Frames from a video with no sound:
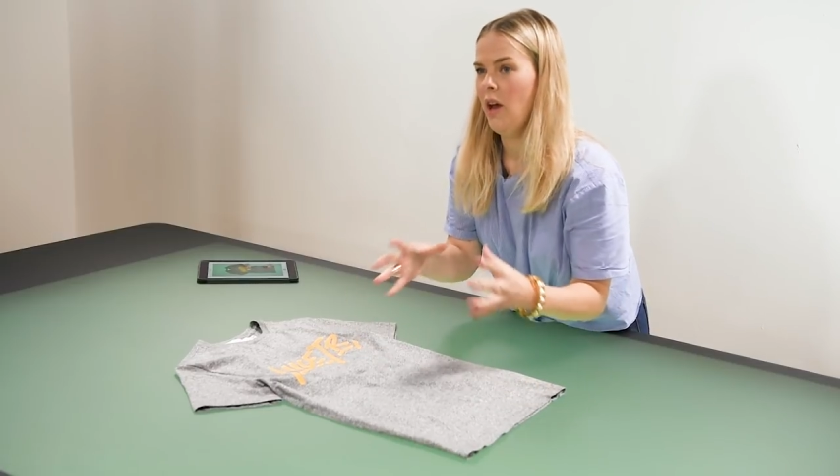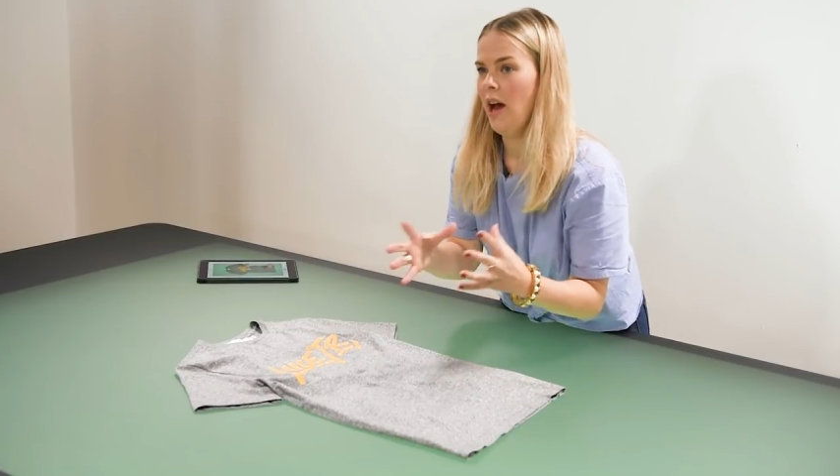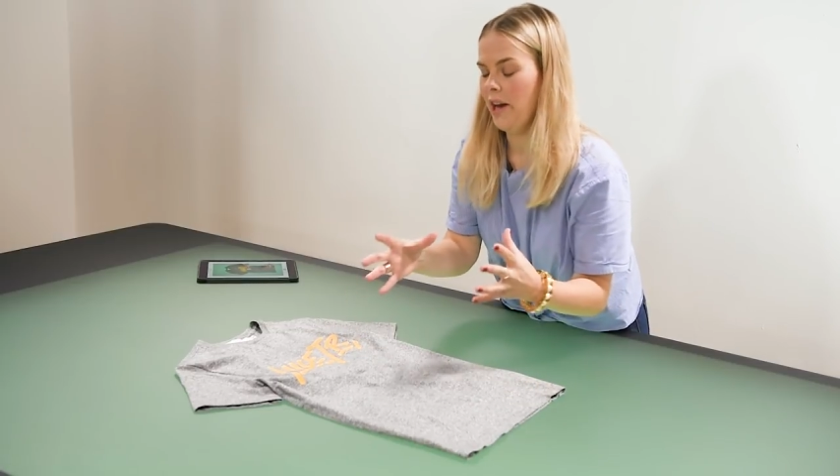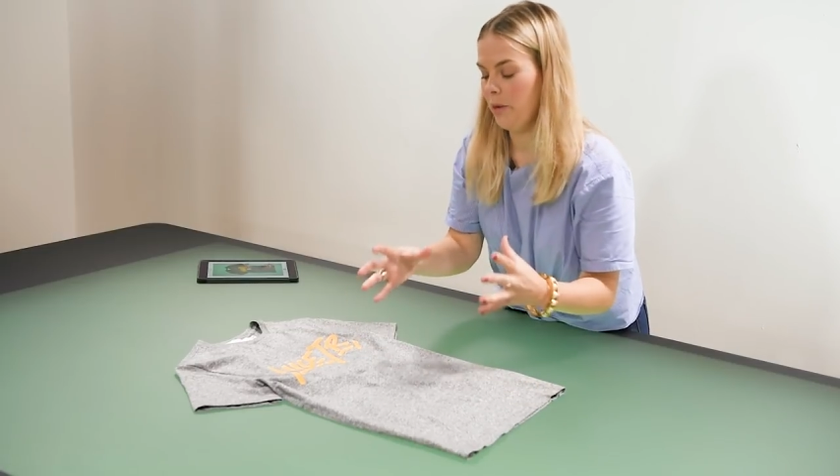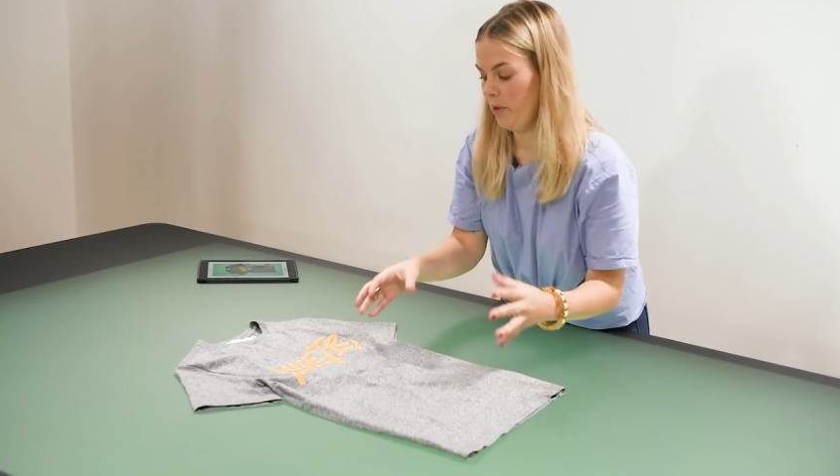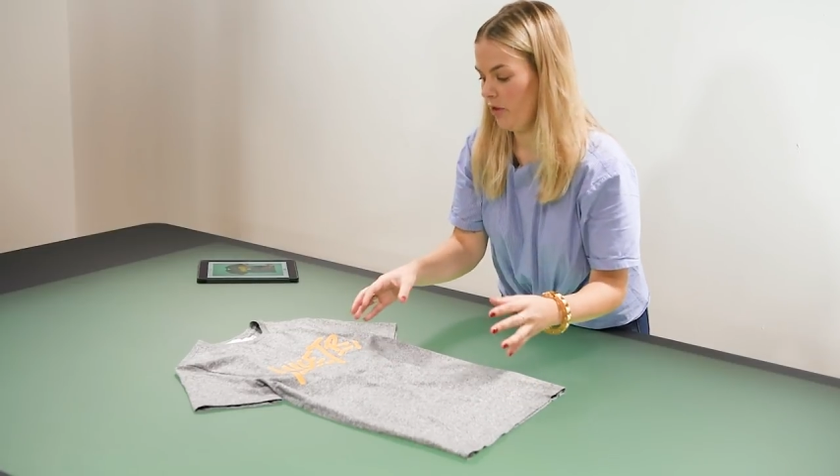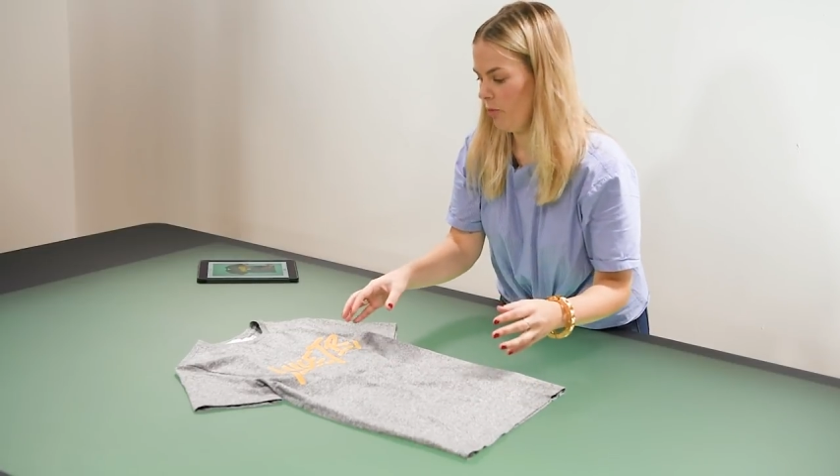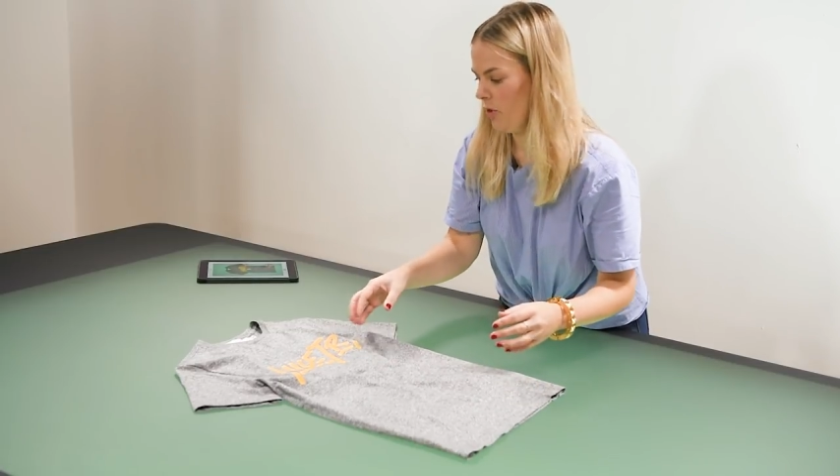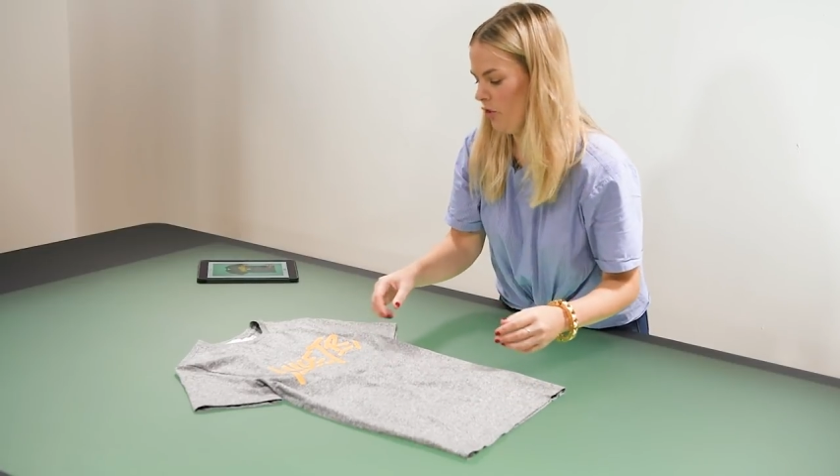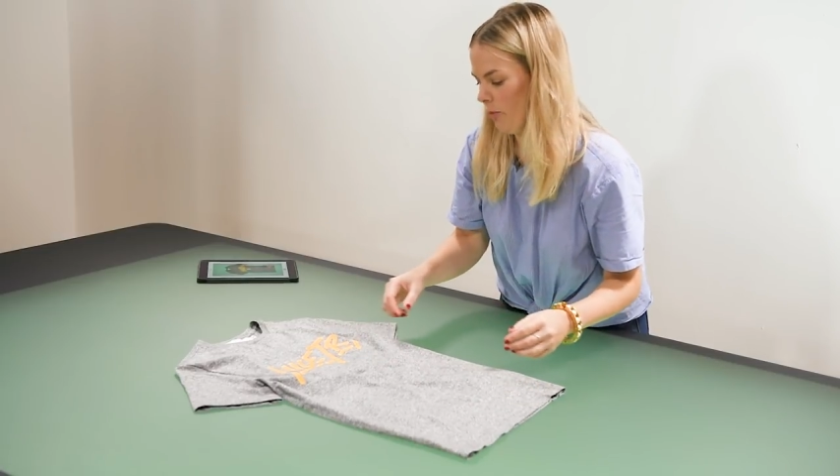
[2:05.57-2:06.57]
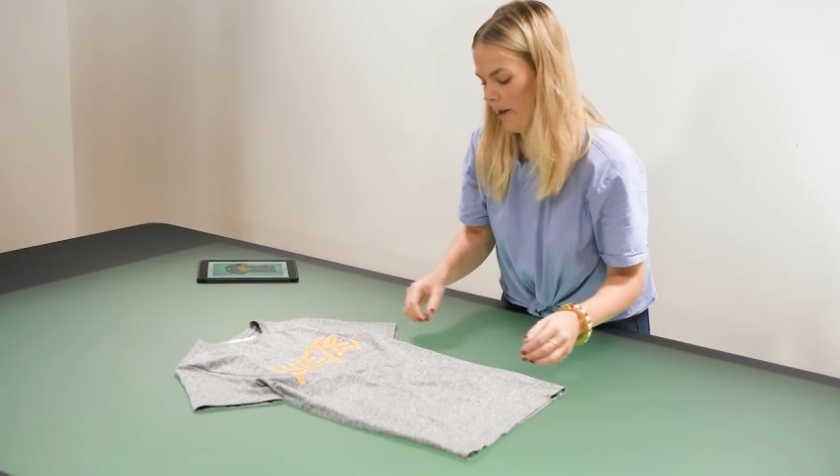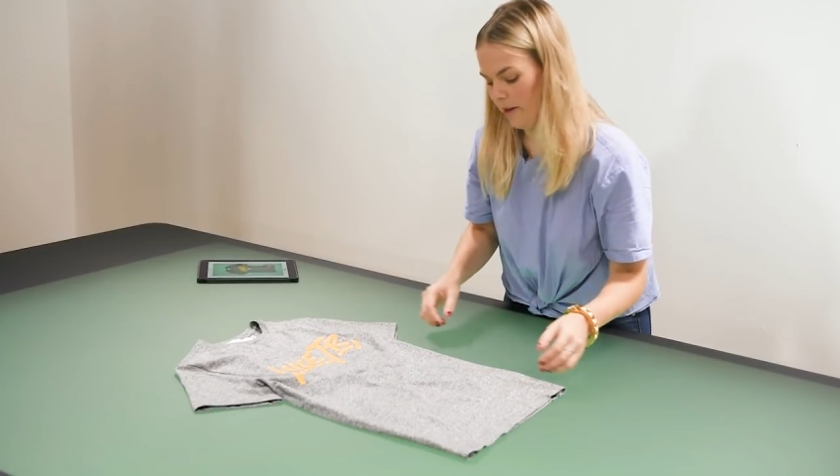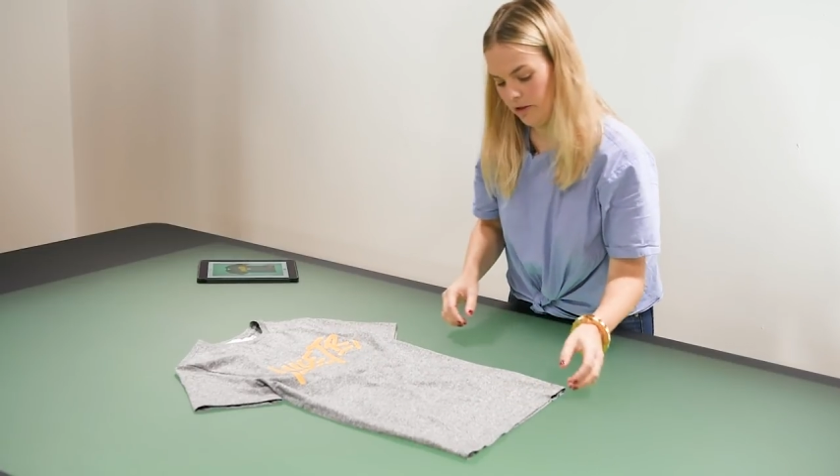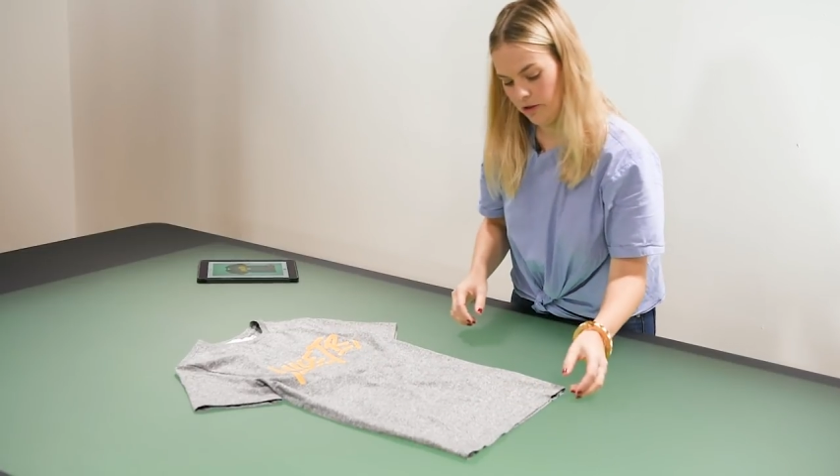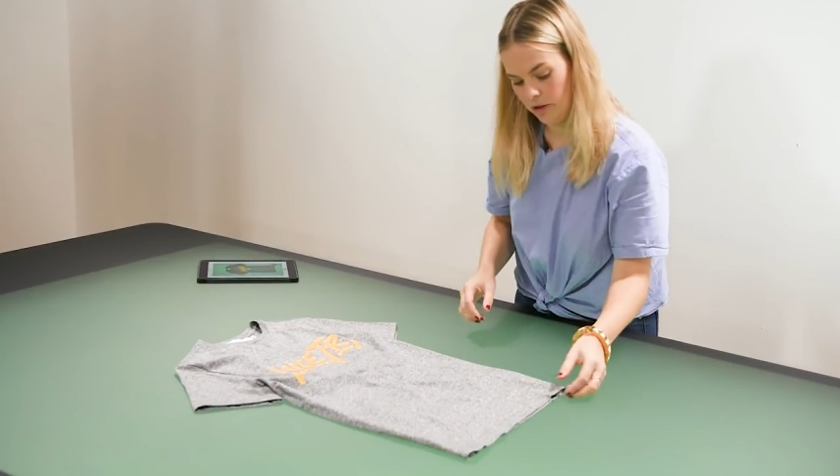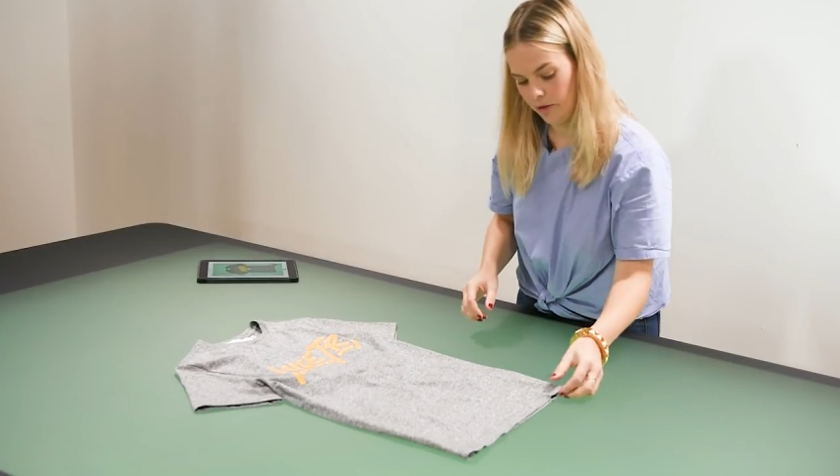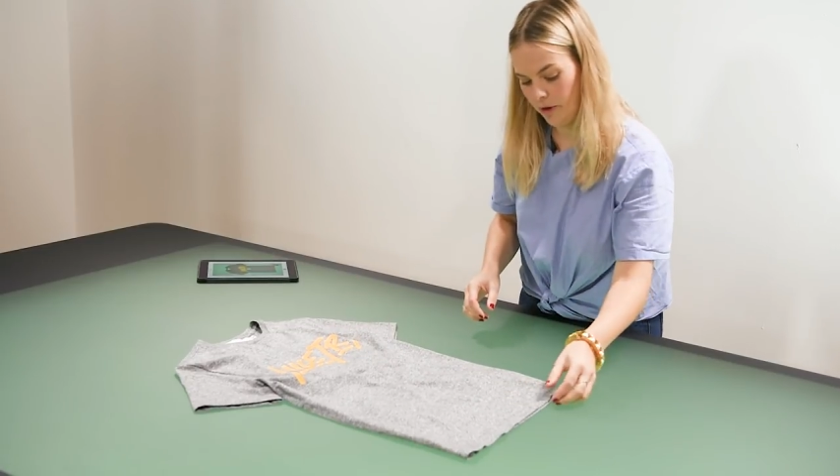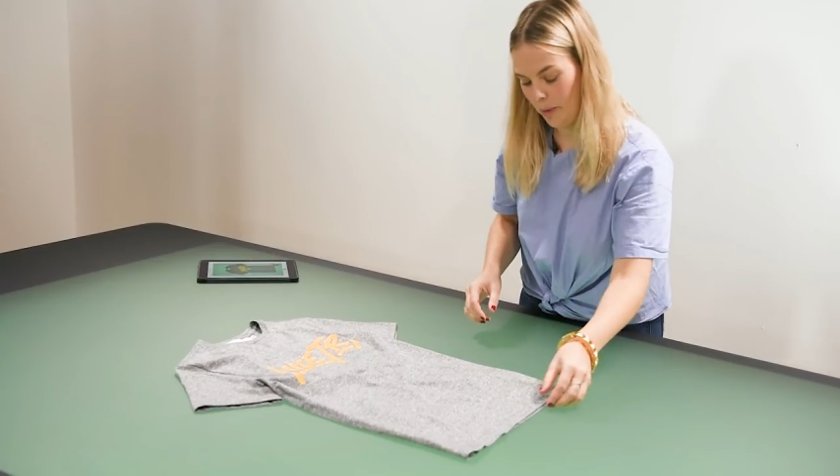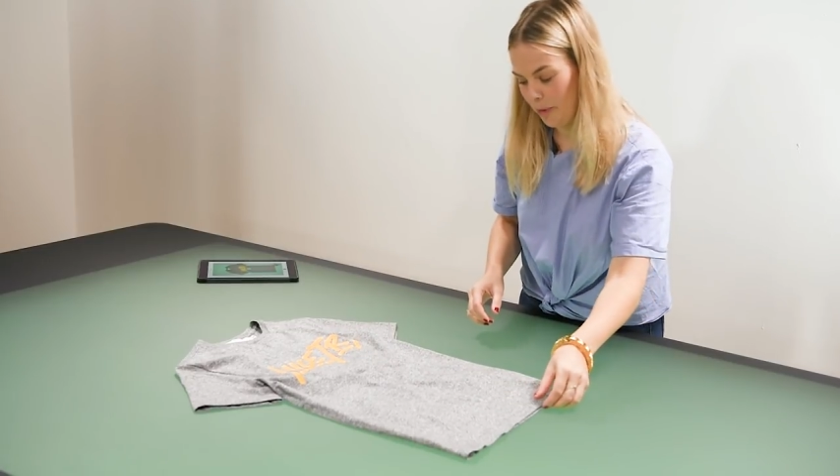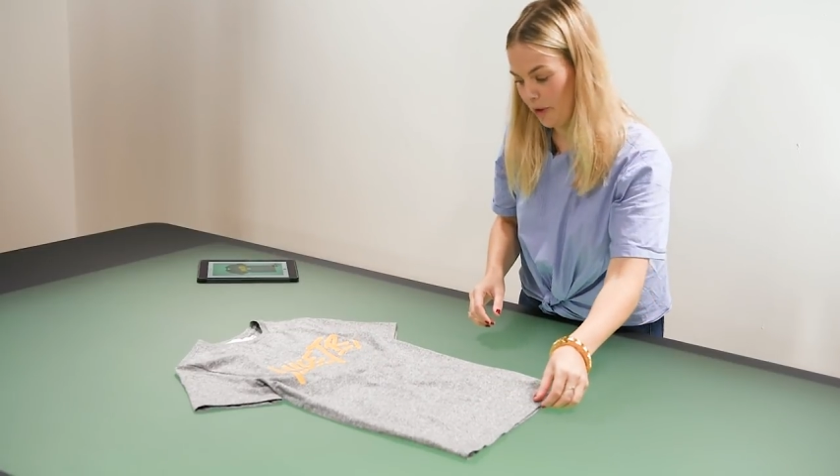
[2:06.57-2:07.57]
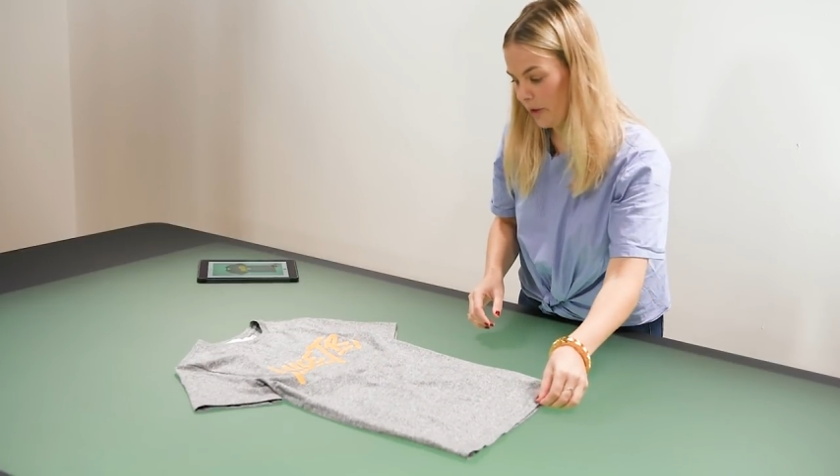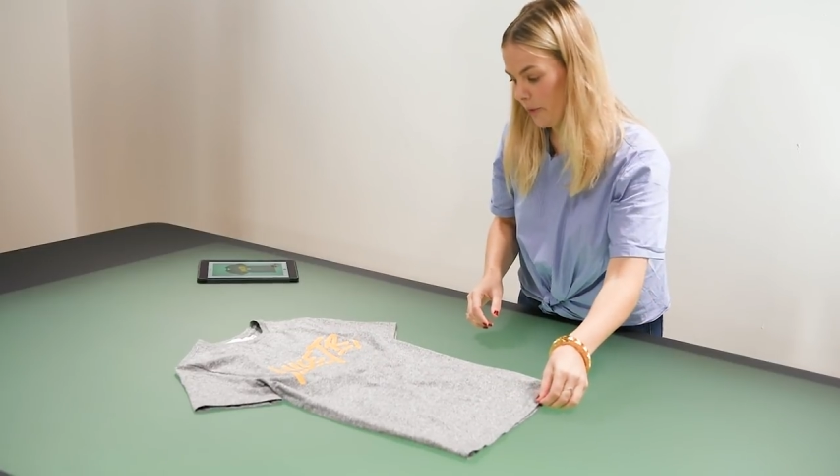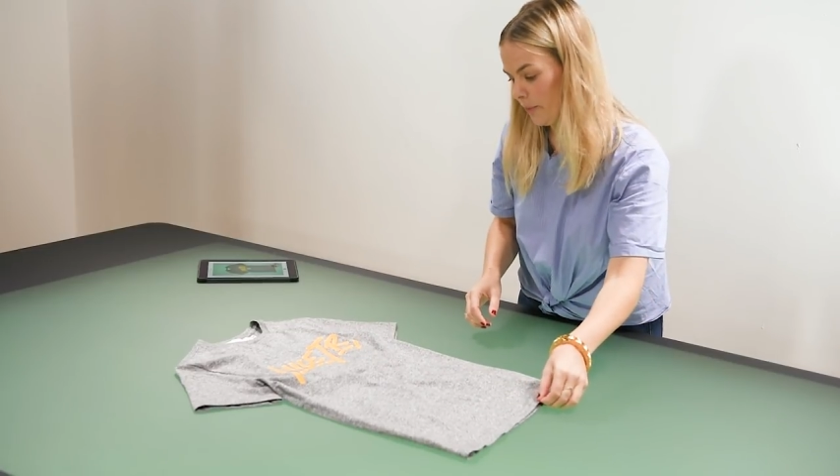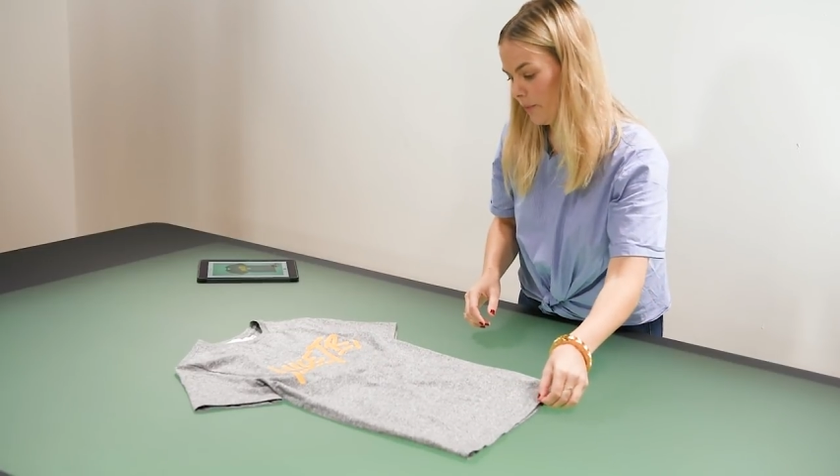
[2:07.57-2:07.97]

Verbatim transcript: add a bit of movement to the fabric.